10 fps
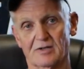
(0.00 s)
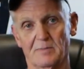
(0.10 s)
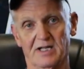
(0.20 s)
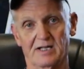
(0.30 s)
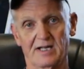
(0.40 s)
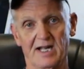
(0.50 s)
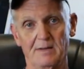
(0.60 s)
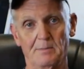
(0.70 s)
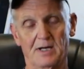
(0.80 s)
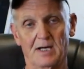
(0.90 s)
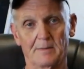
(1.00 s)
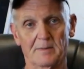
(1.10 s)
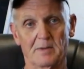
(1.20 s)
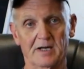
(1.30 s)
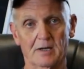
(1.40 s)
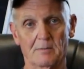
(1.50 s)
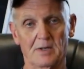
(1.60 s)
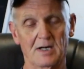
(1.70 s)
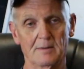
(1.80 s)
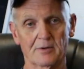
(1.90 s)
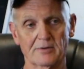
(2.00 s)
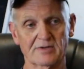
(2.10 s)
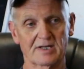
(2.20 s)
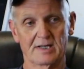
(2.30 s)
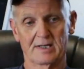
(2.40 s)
being napalmed by our bombers.